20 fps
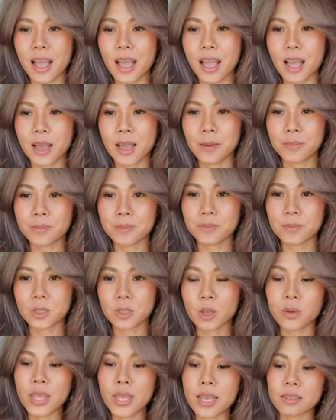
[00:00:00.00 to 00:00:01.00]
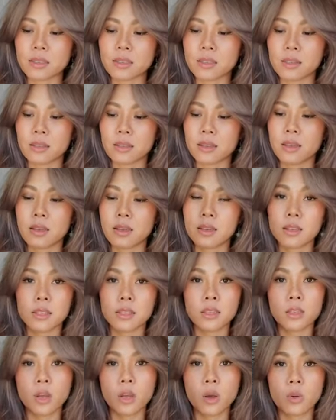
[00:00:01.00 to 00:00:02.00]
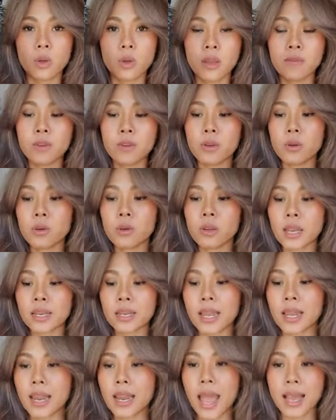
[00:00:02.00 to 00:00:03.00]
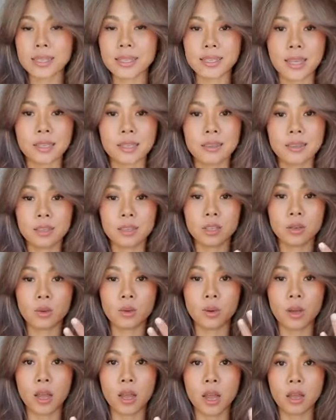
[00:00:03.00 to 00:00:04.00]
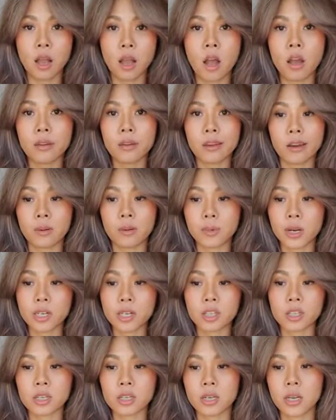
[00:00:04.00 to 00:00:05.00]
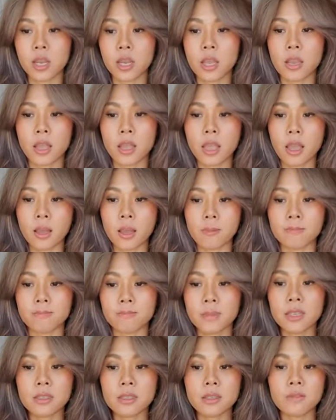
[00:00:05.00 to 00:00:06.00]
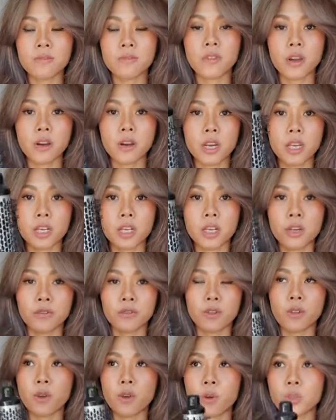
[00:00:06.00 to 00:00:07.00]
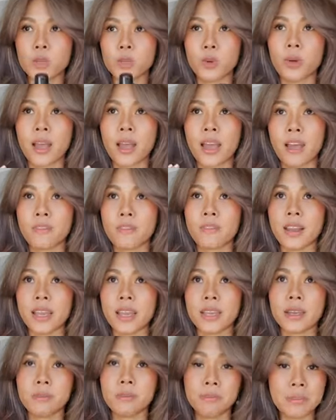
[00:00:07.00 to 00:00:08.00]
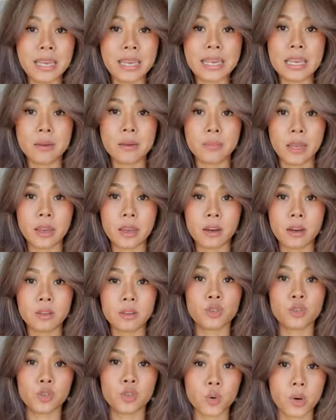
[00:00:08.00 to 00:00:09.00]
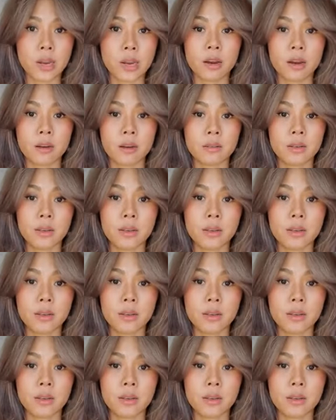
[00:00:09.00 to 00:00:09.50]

So yes, so if you can get access to a hot airbrush, this is very good for those who have like medium hair to short hair,